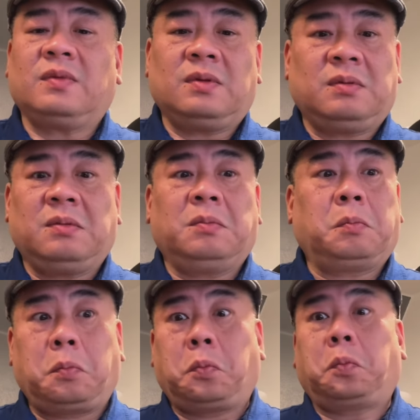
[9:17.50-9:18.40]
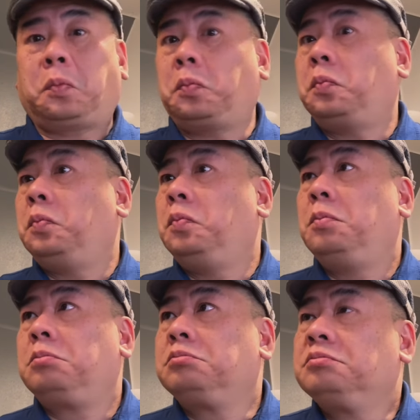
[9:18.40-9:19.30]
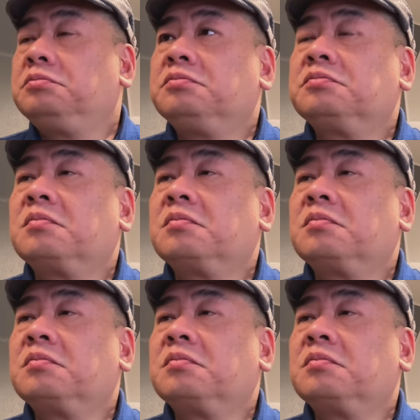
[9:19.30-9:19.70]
(silence)